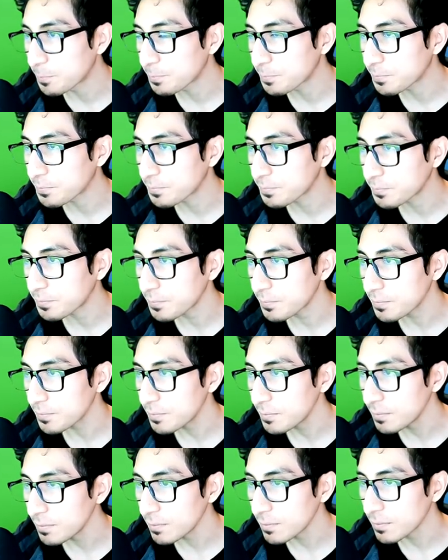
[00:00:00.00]

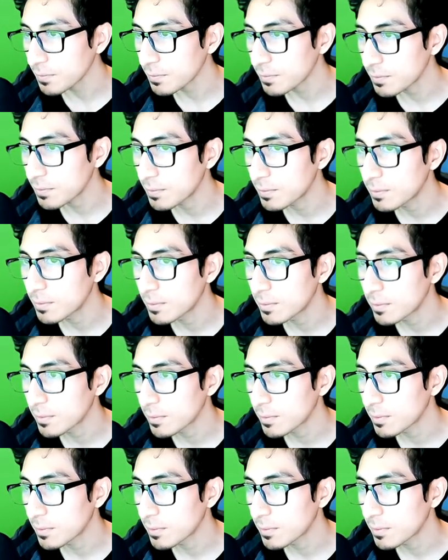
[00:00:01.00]
(no one is talking)